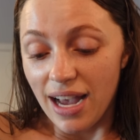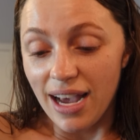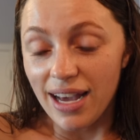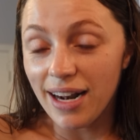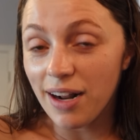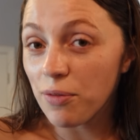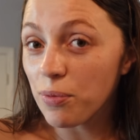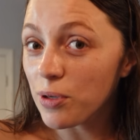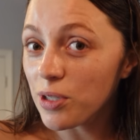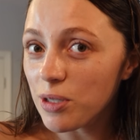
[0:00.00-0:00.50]

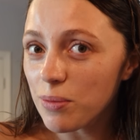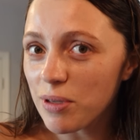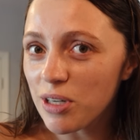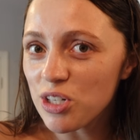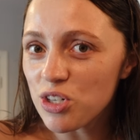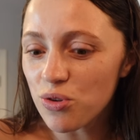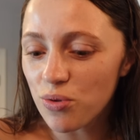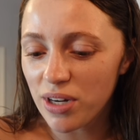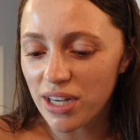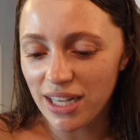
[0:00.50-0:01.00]
And I've really been
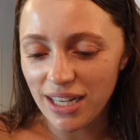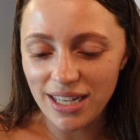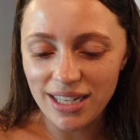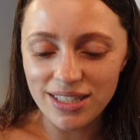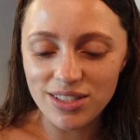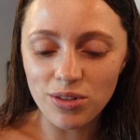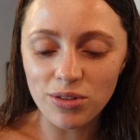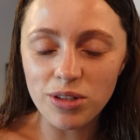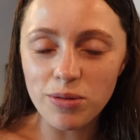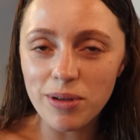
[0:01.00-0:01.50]
enjoying it.
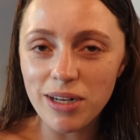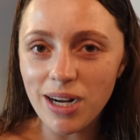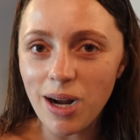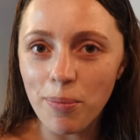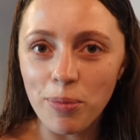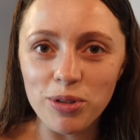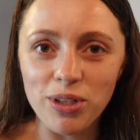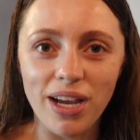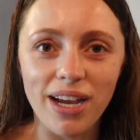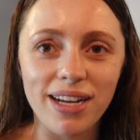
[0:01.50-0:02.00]
It's only been a
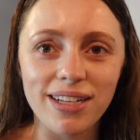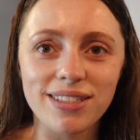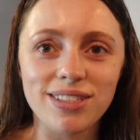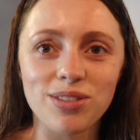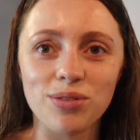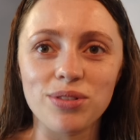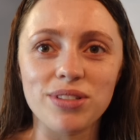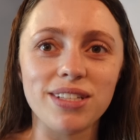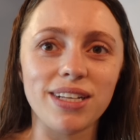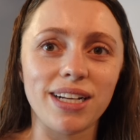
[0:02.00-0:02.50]
couple days,
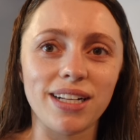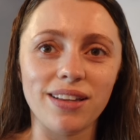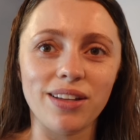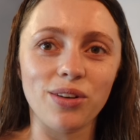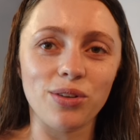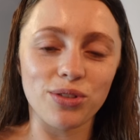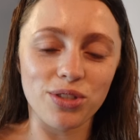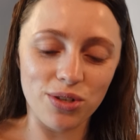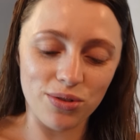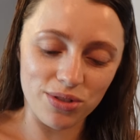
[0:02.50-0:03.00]
so it's like a
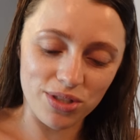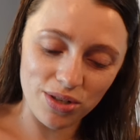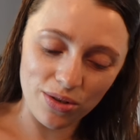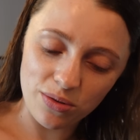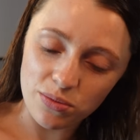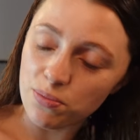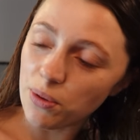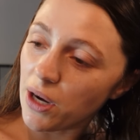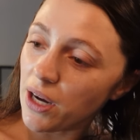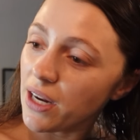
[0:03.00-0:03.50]
little too
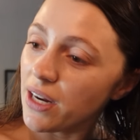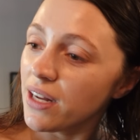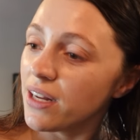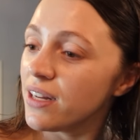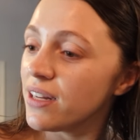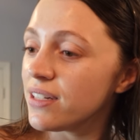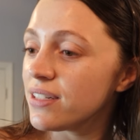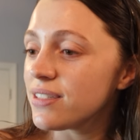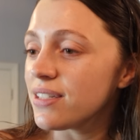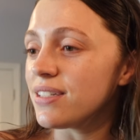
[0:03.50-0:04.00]
soon. But
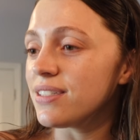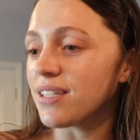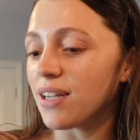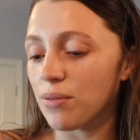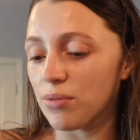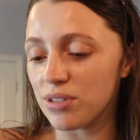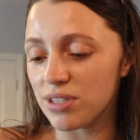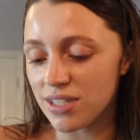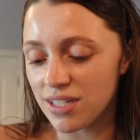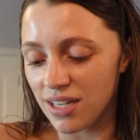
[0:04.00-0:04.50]
since
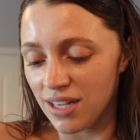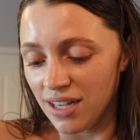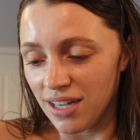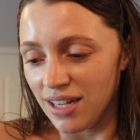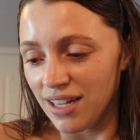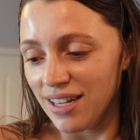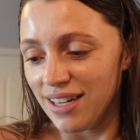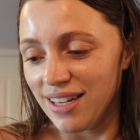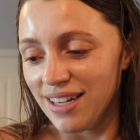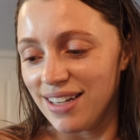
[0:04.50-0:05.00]
I was
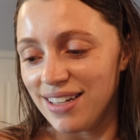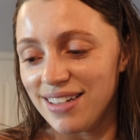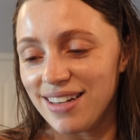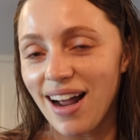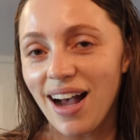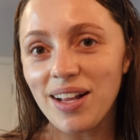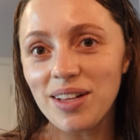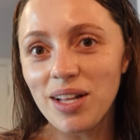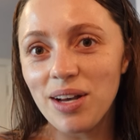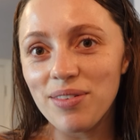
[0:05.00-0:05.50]

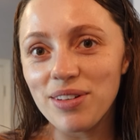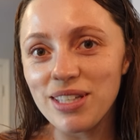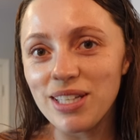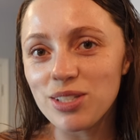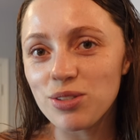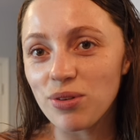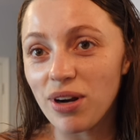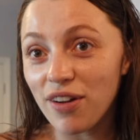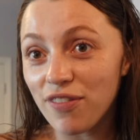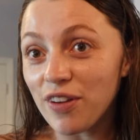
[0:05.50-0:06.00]
not loving
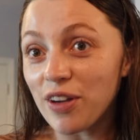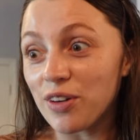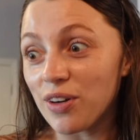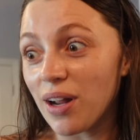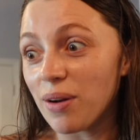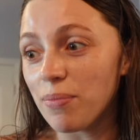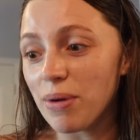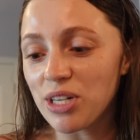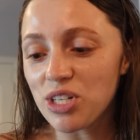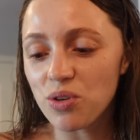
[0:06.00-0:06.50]
this one, I figured
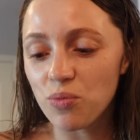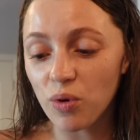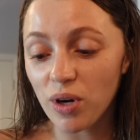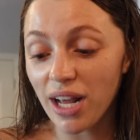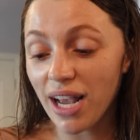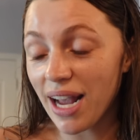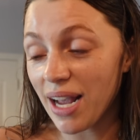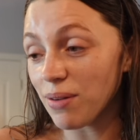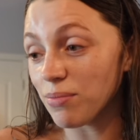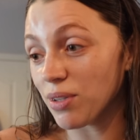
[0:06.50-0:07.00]
I'd mention
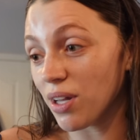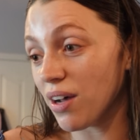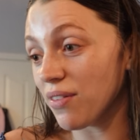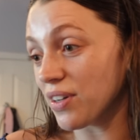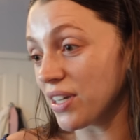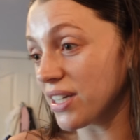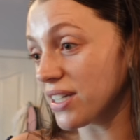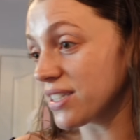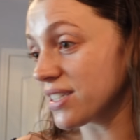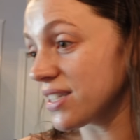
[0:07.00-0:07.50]
one I am
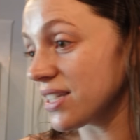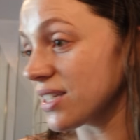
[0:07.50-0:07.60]
loving because